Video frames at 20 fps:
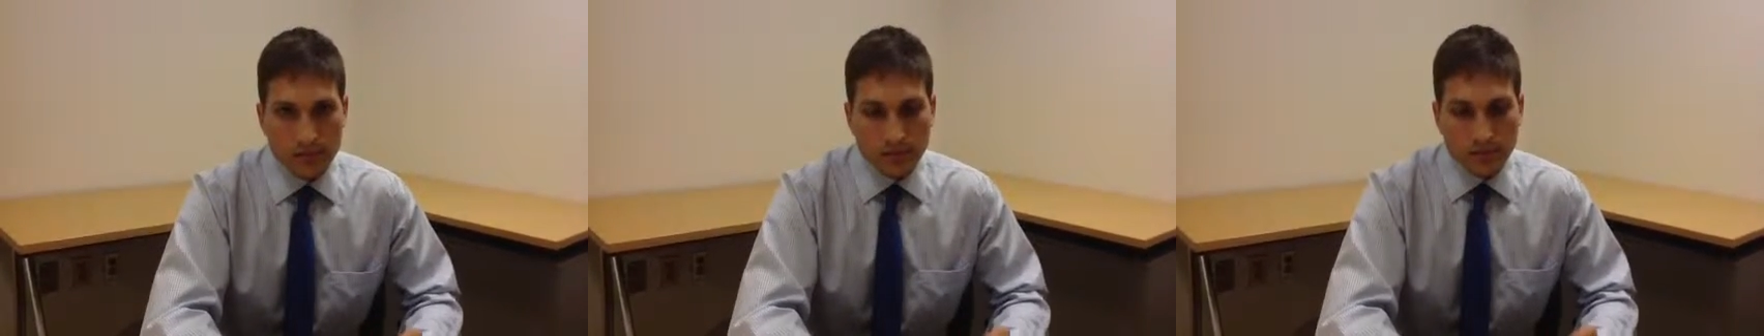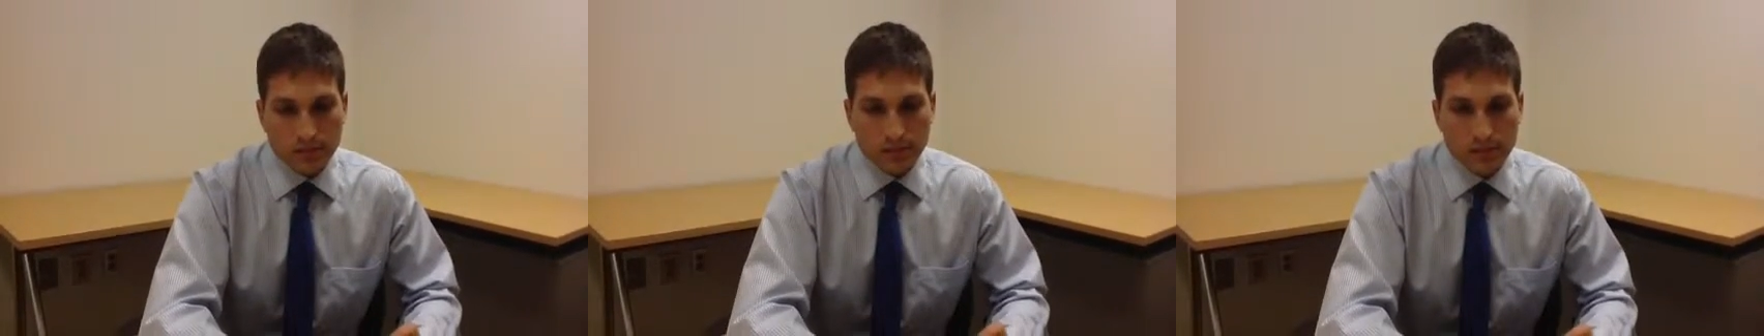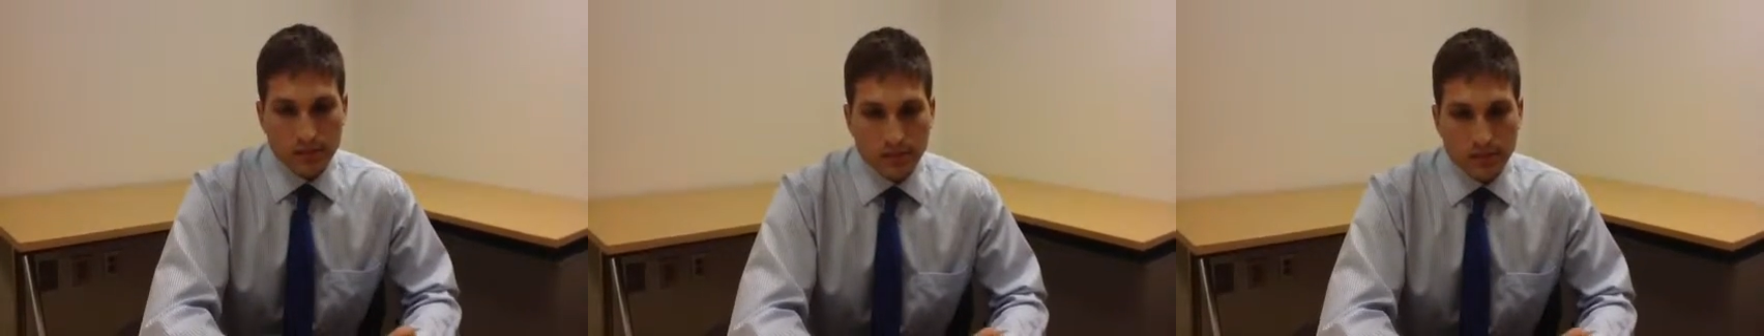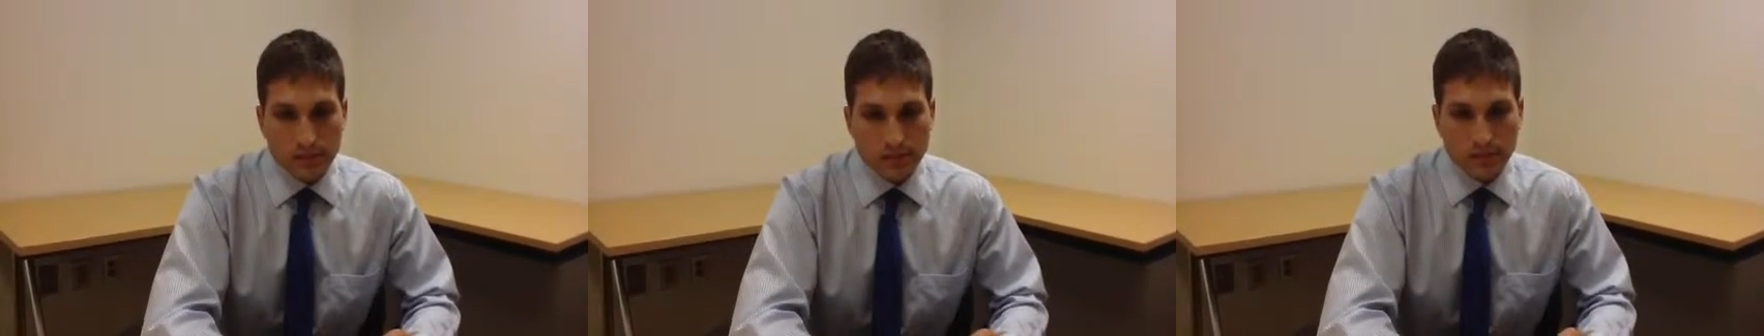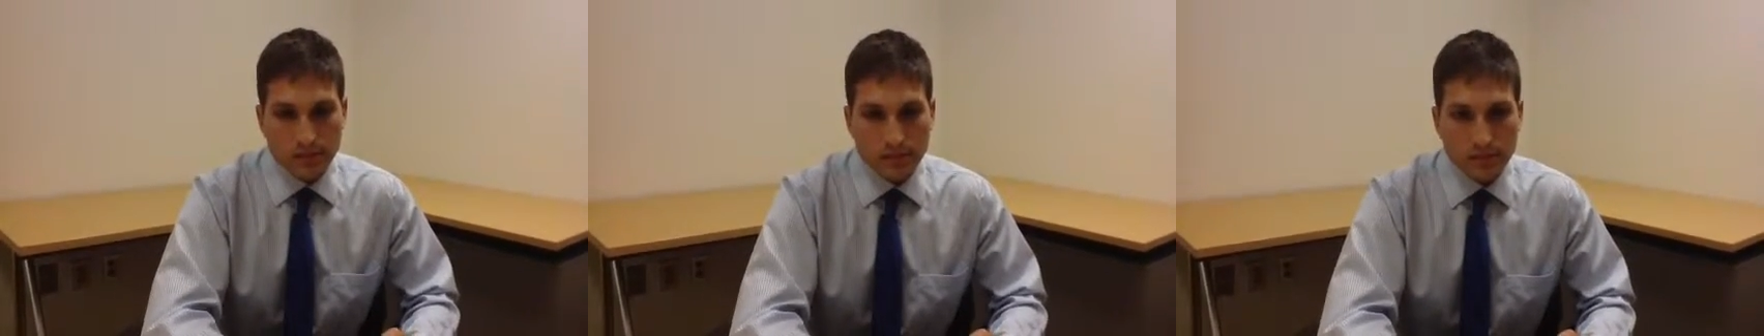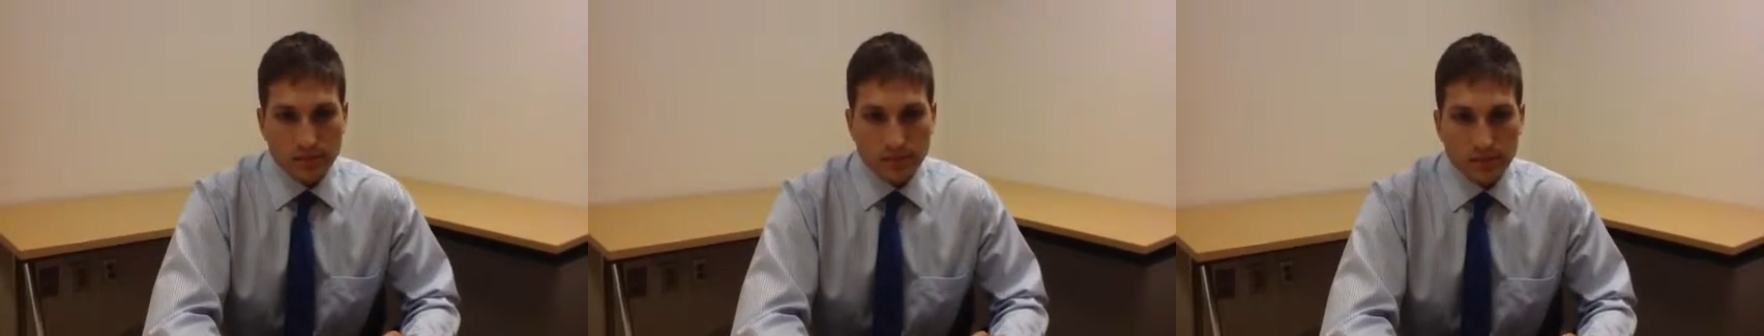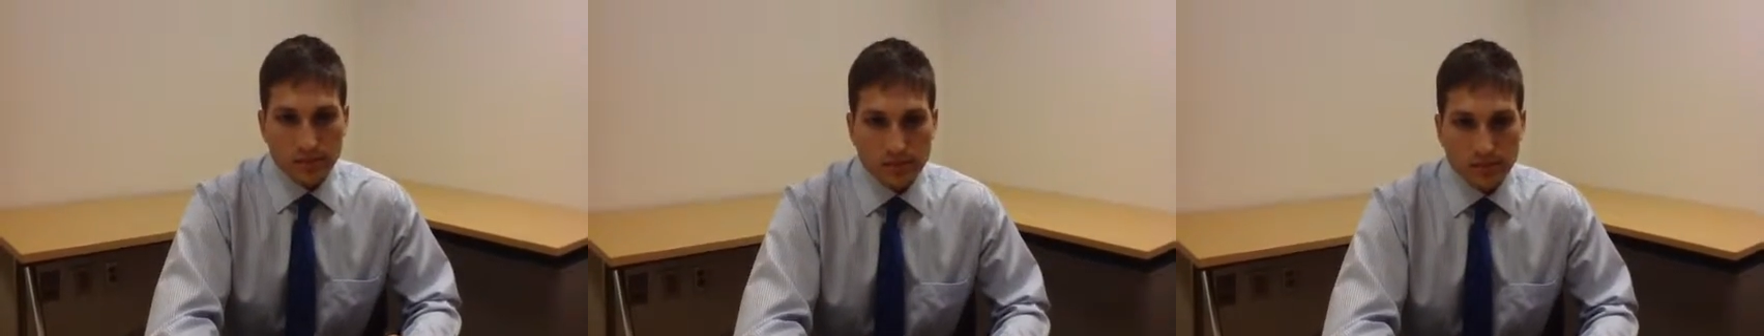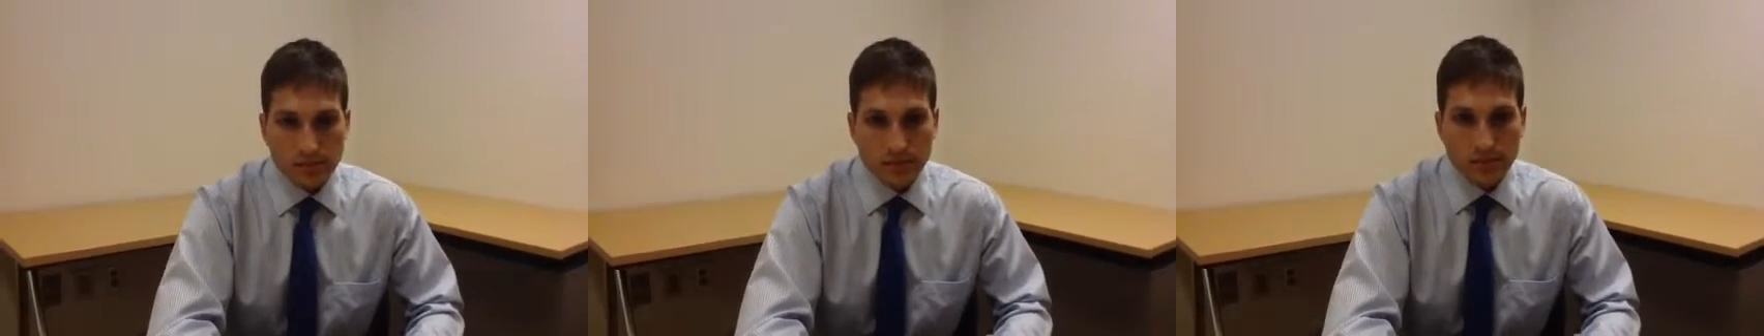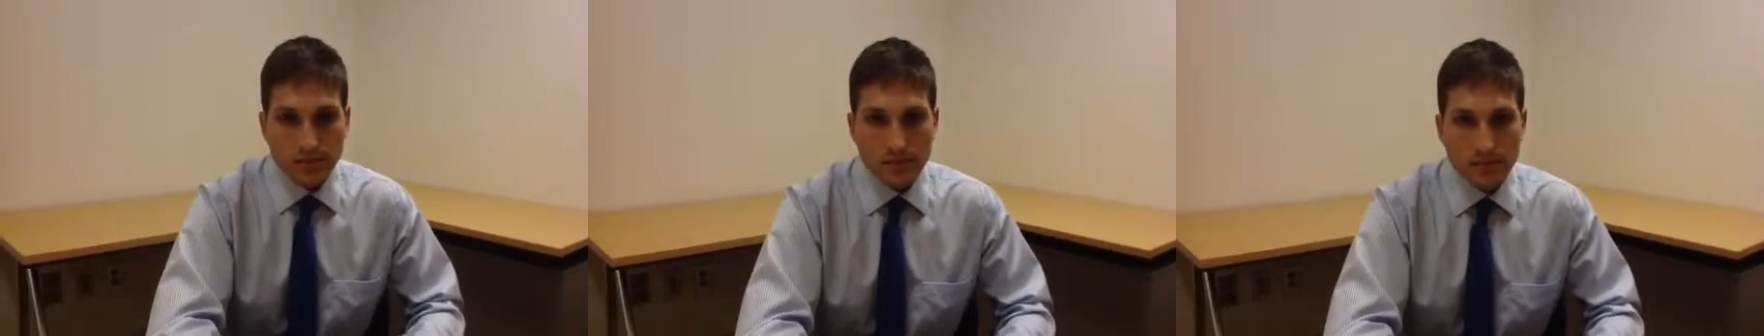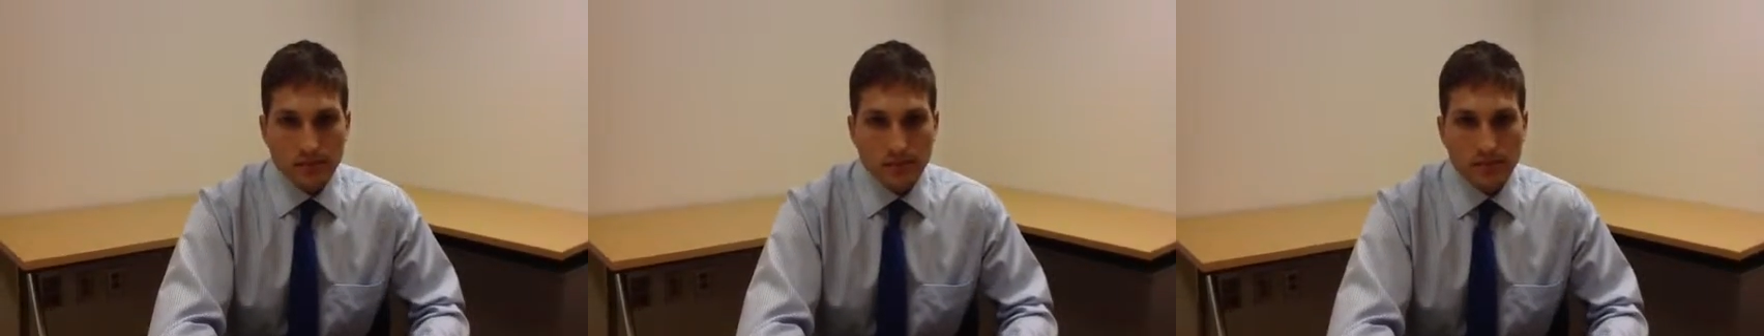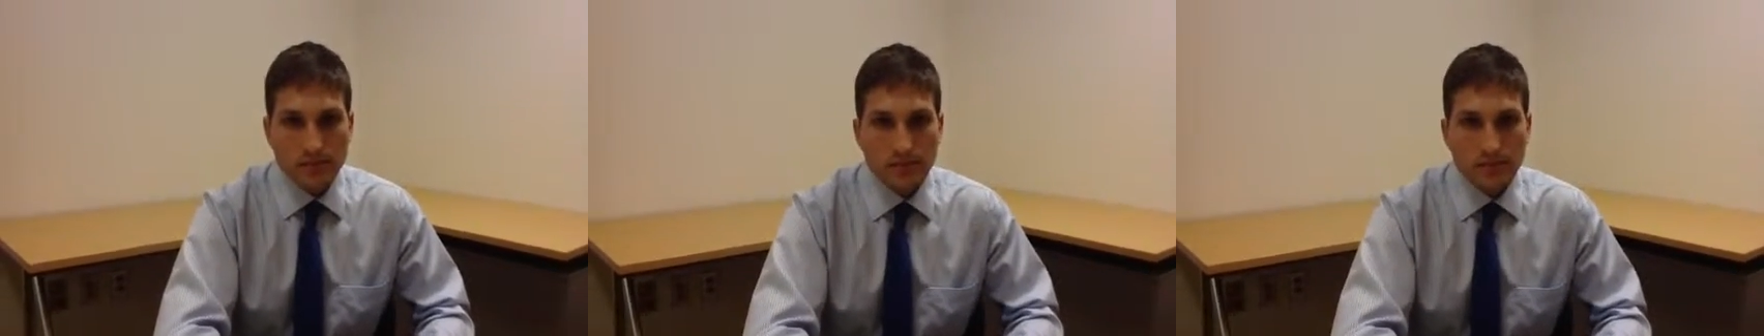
competition is over?